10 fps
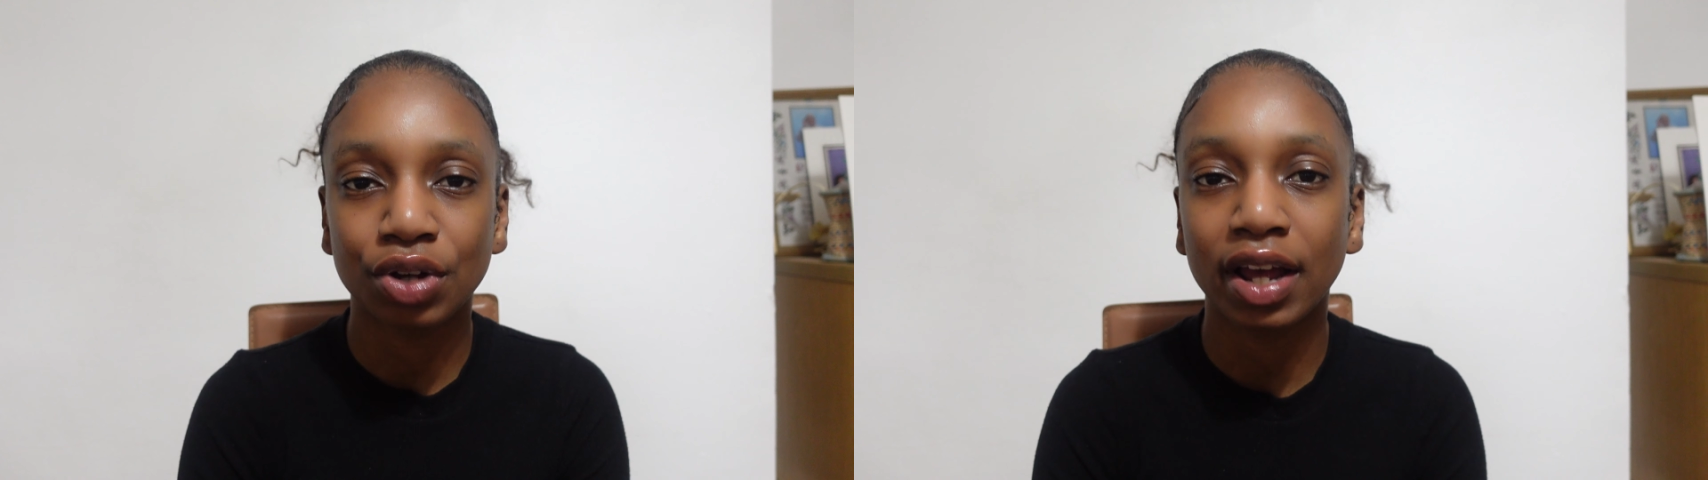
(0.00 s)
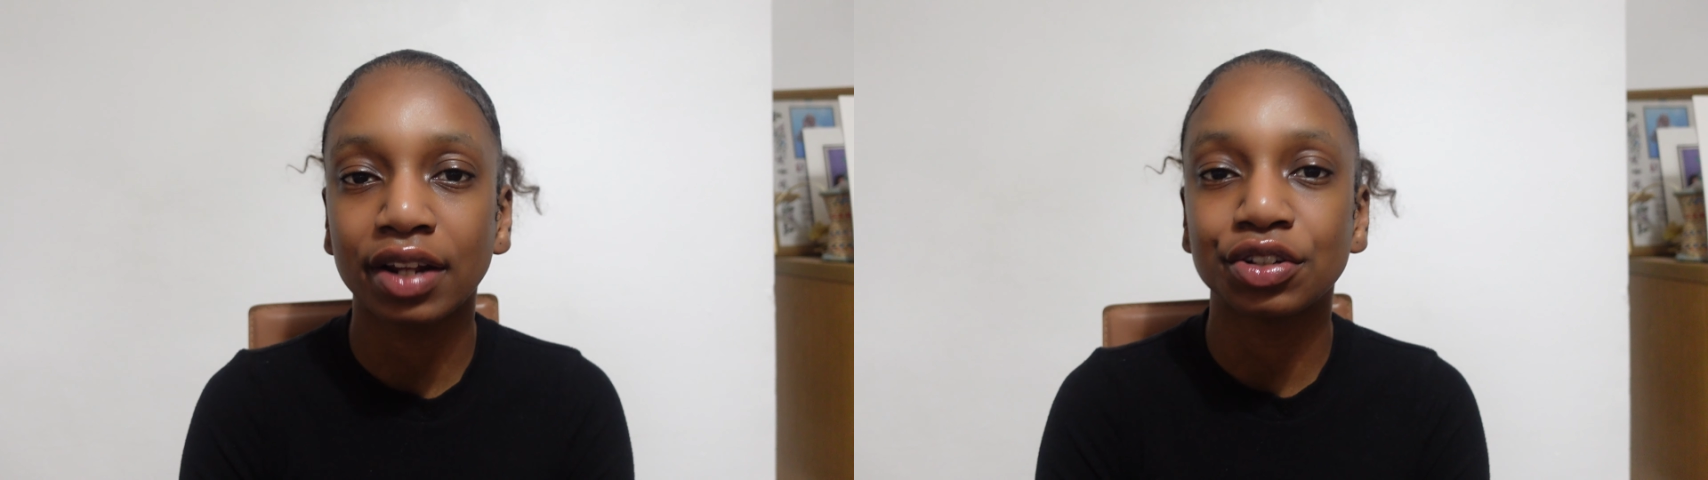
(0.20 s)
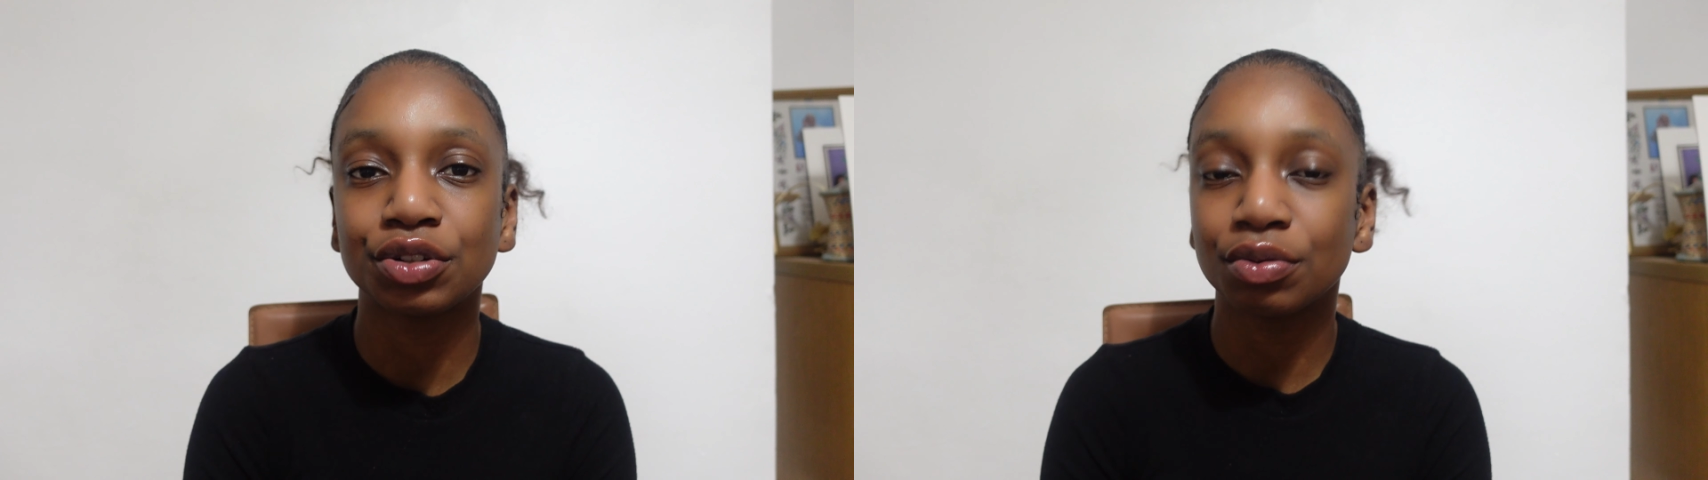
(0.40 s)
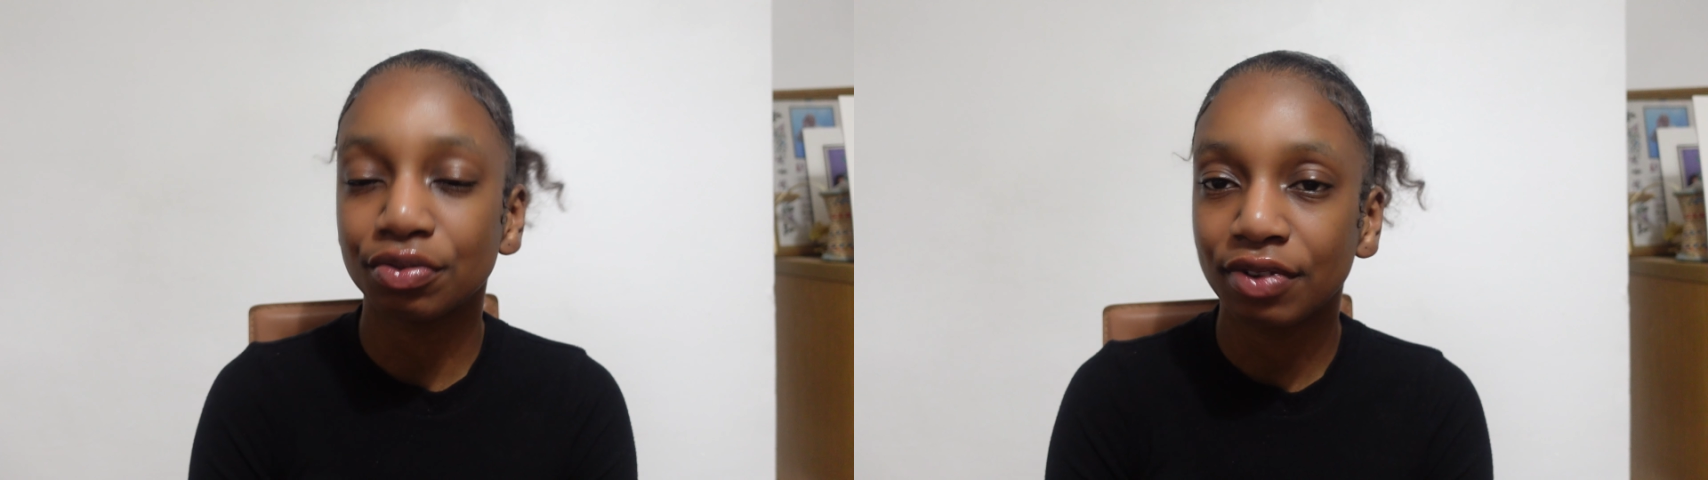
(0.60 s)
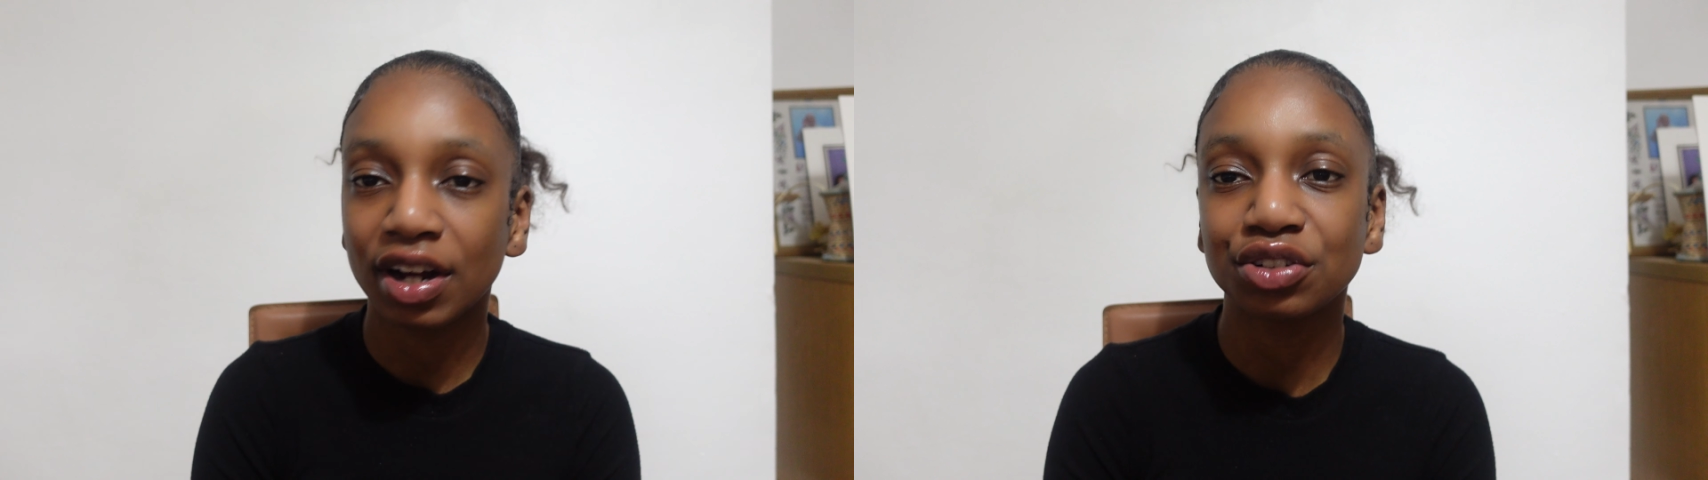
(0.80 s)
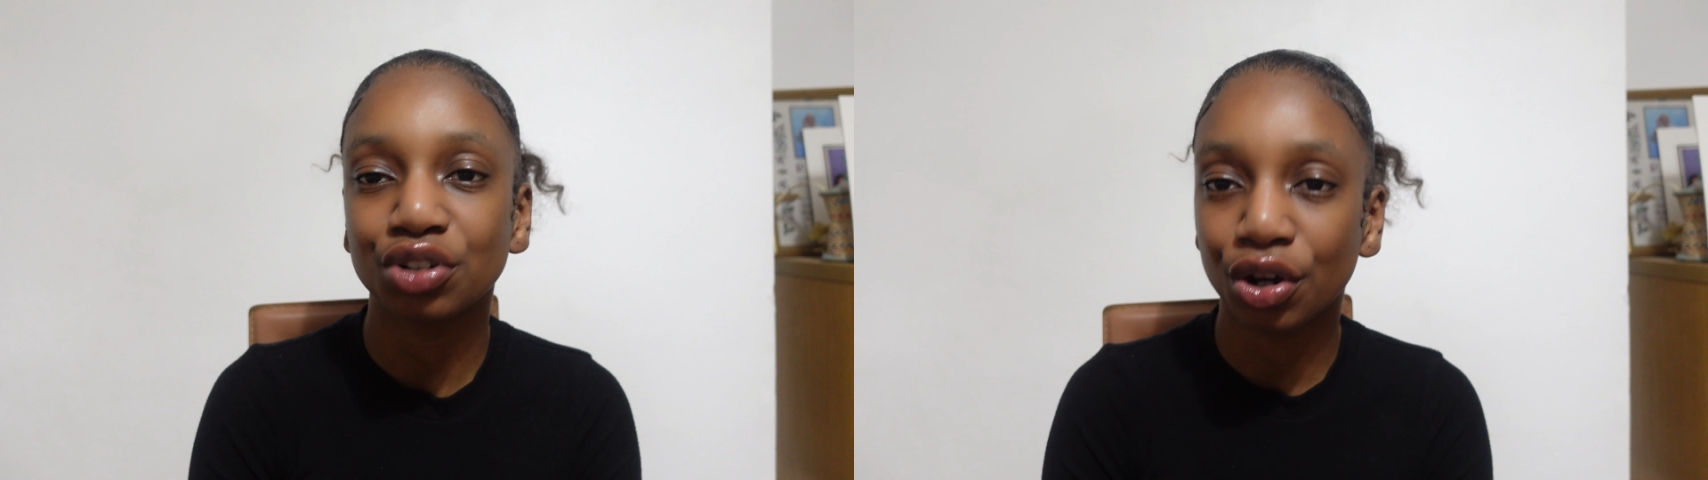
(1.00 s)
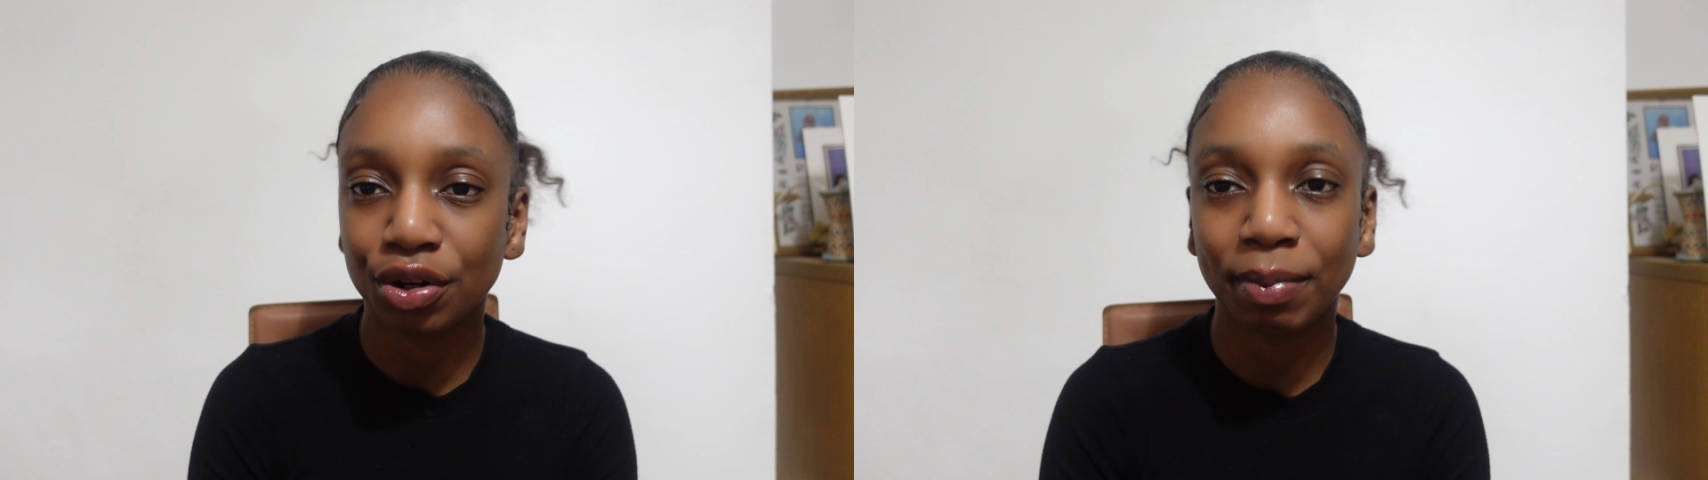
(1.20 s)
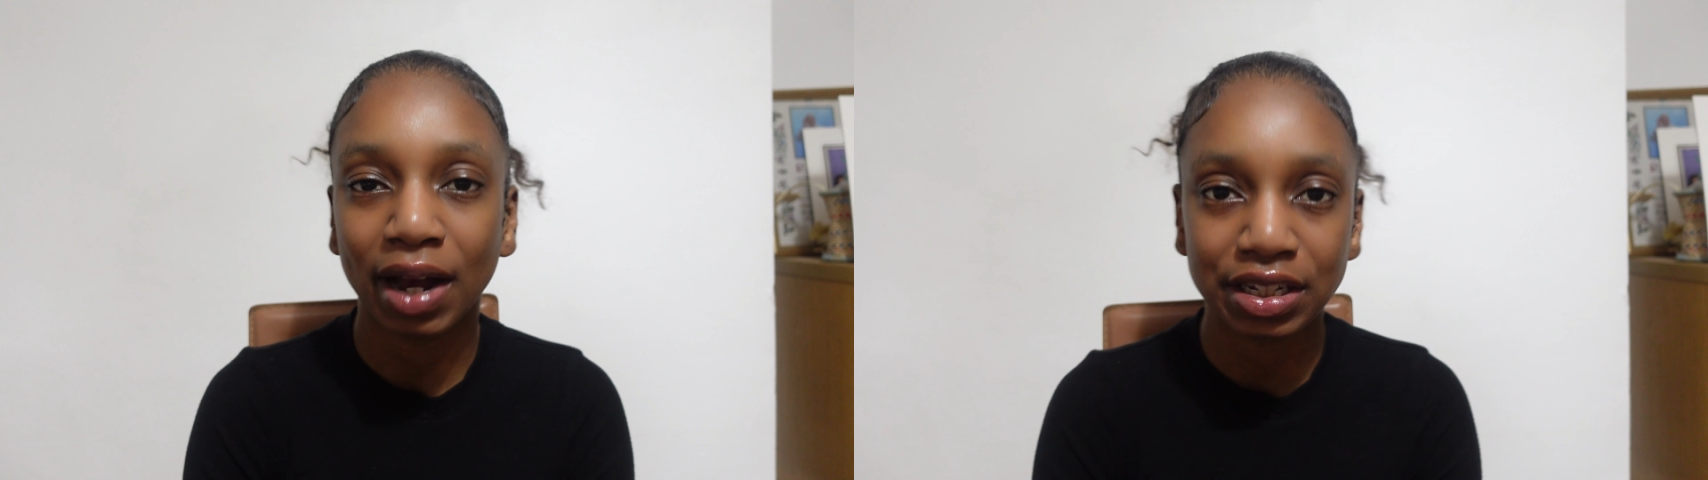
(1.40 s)
and you will find your
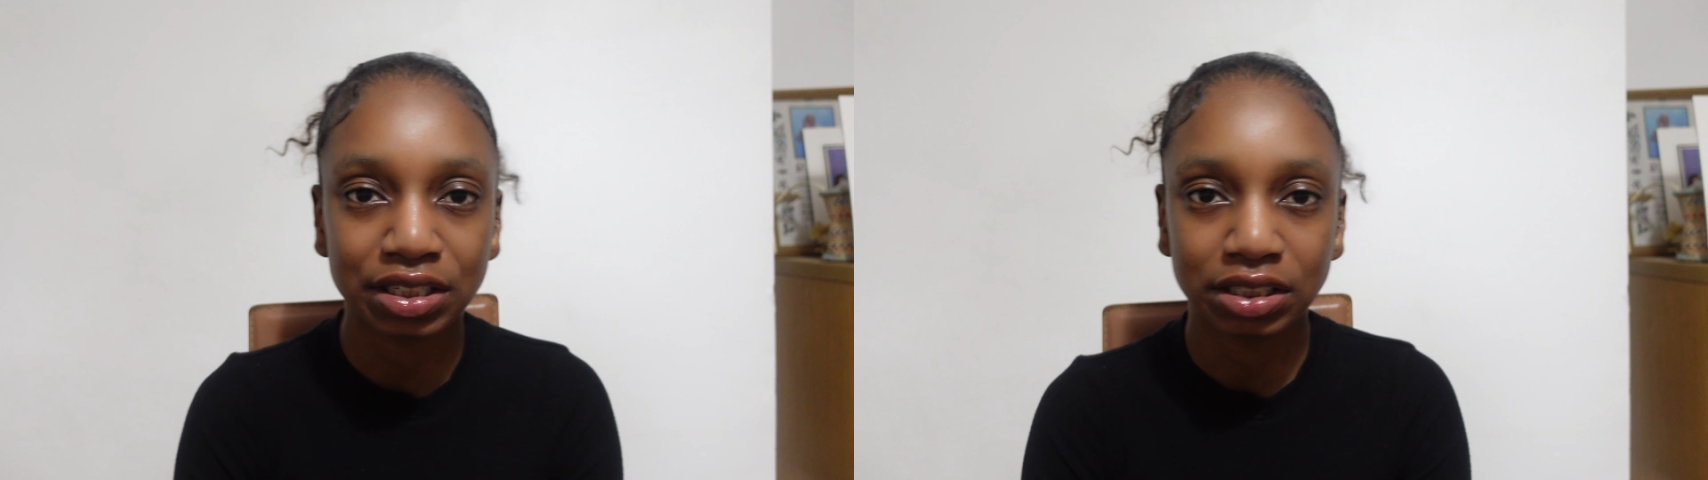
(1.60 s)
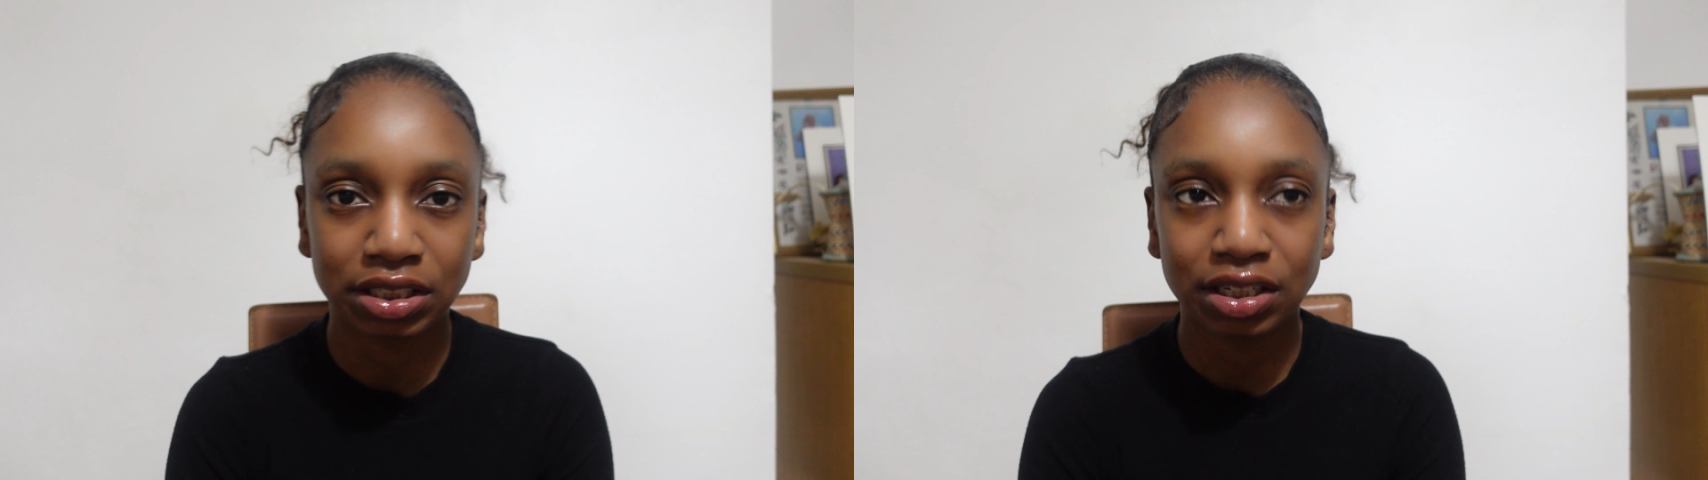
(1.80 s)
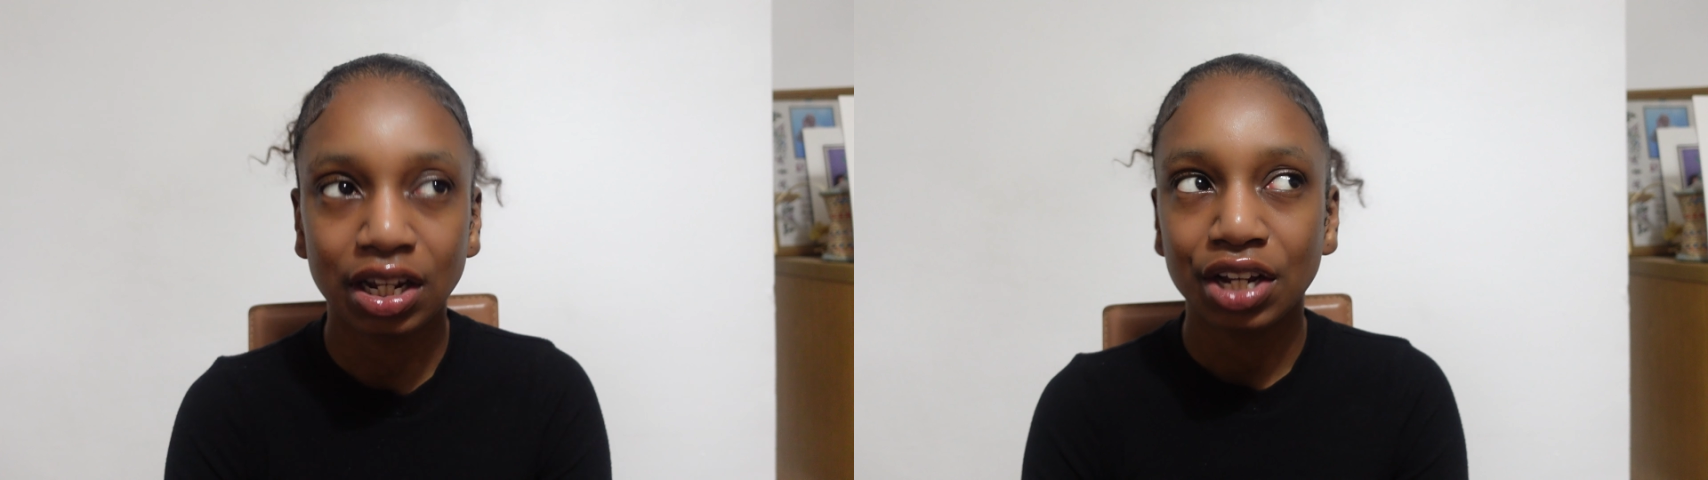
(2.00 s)
own pattern.